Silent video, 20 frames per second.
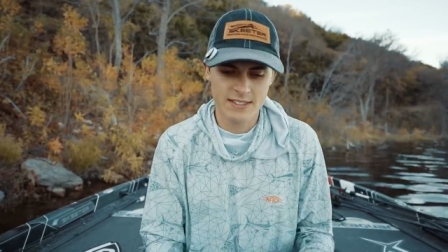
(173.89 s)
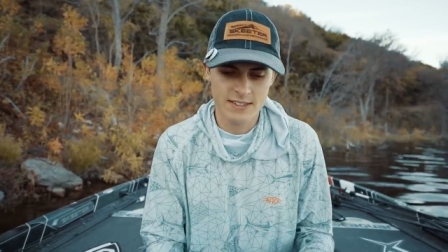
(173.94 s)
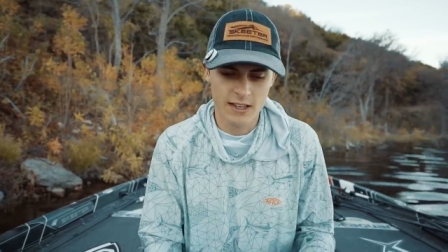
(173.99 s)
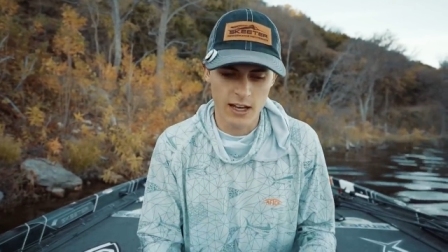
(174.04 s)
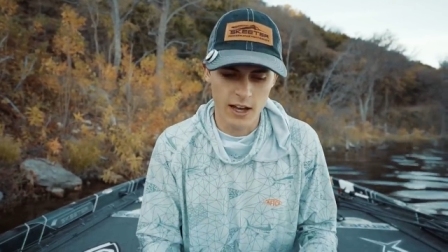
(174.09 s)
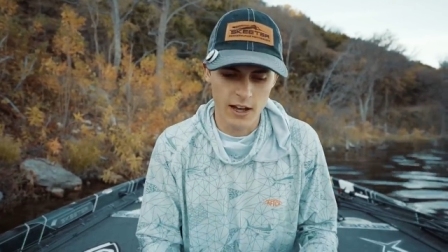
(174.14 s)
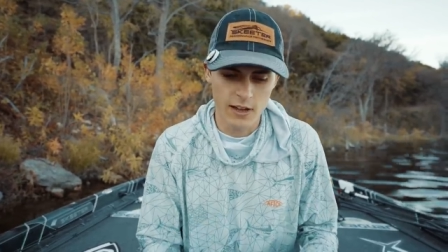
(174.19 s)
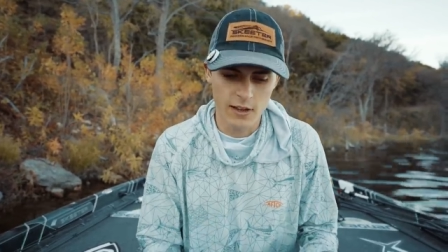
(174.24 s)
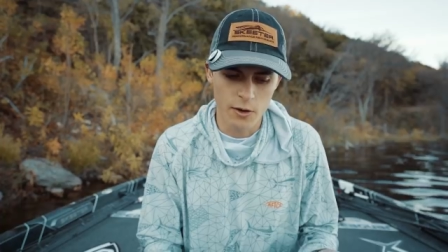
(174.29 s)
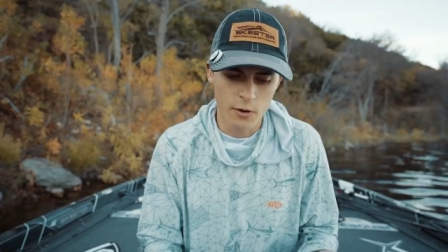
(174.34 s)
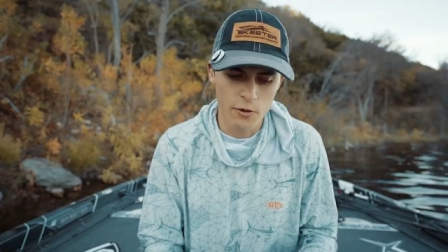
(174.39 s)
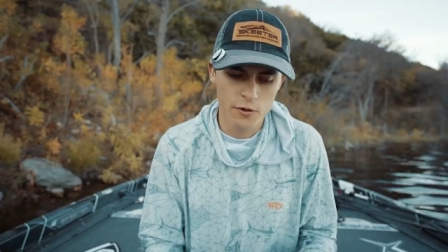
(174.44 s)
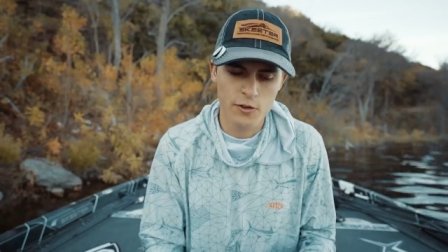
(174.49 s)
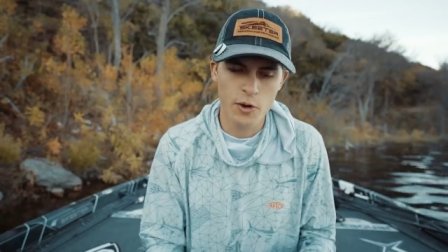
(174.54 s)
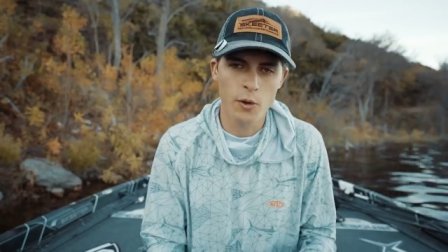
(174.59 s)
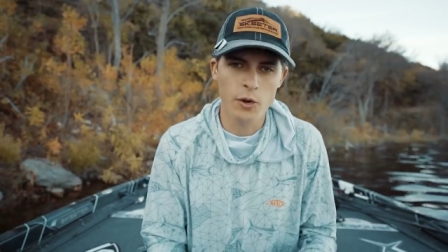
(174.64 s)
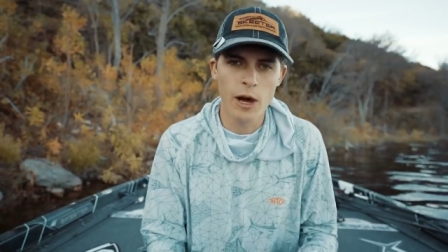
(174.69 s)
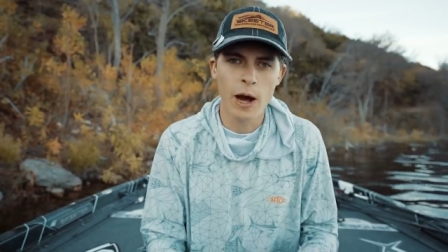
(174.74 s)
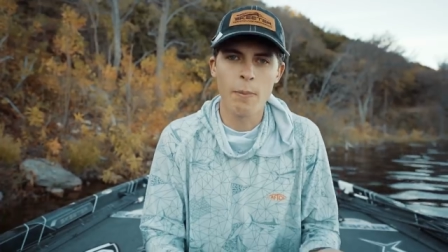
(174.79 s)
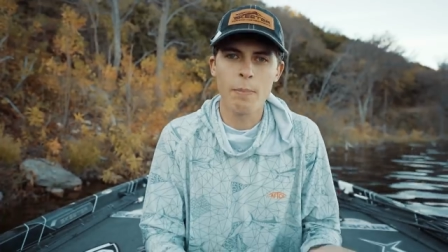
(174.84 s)
uh,
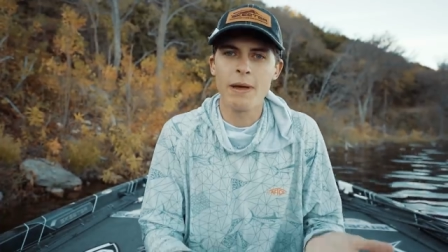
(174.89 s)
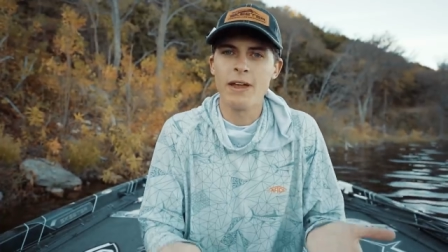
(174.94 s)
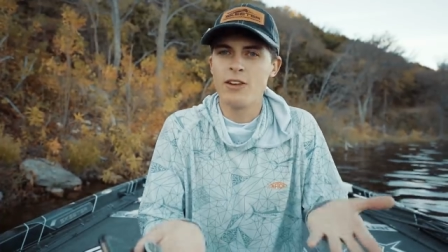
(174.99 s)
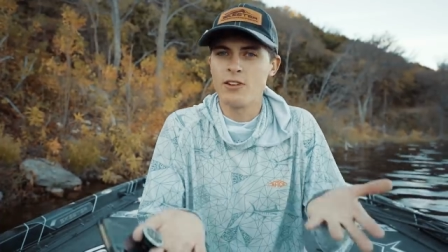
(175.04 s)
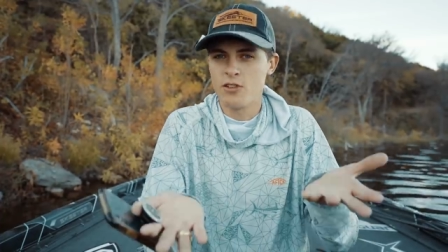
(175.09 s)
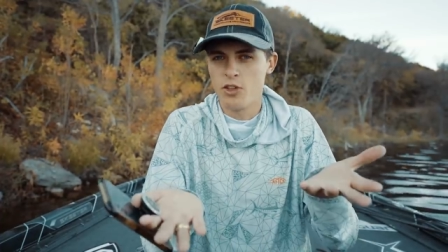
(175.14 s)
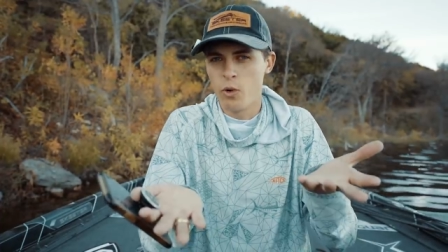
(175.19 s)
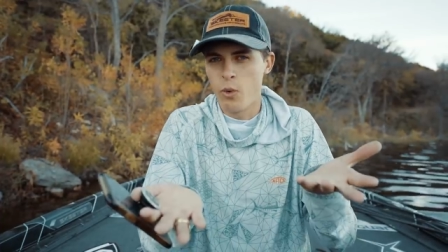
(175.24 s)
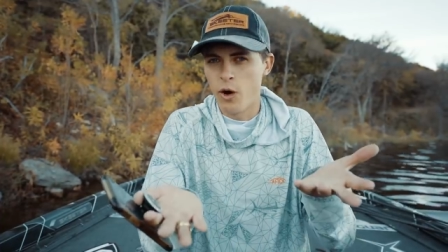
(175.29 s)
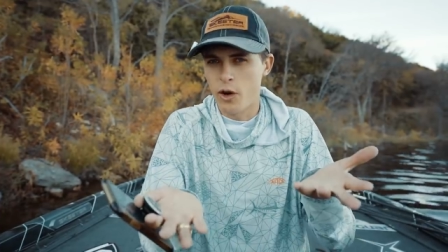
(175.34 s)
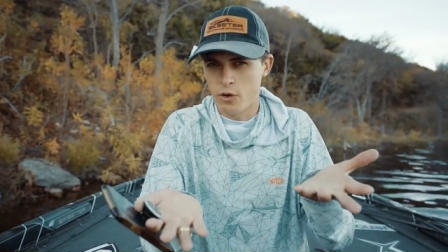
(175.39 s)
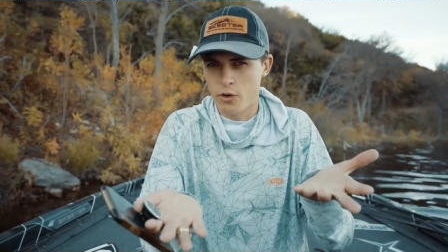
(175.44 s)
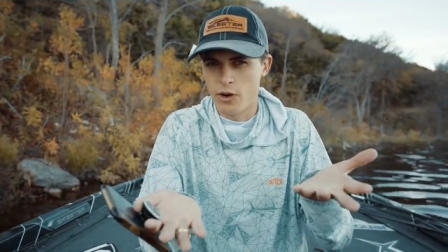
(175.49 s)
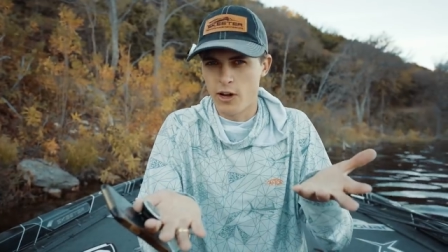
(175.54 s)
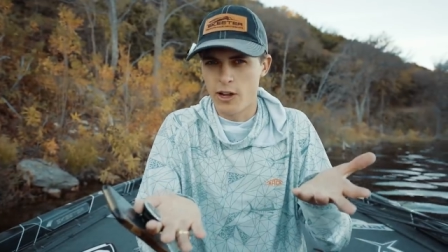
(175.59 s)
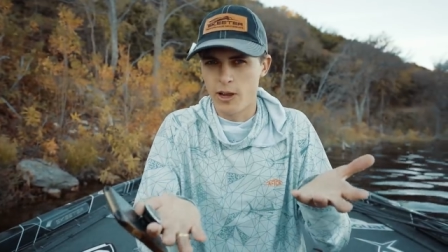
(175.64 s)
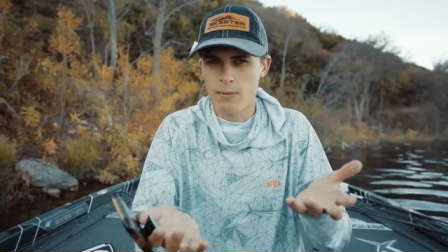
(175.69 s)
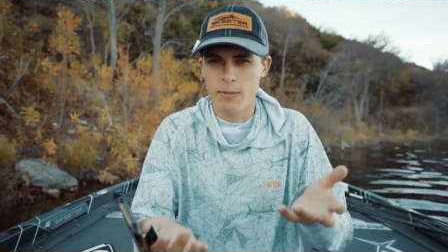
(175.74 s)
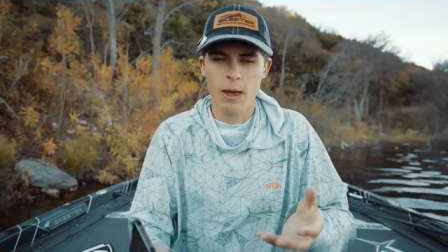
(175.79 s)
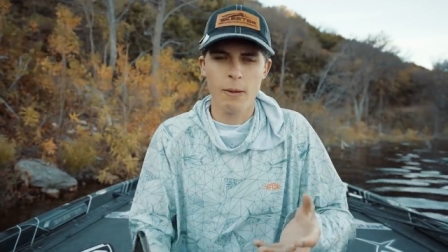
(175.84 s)
float up into the water column.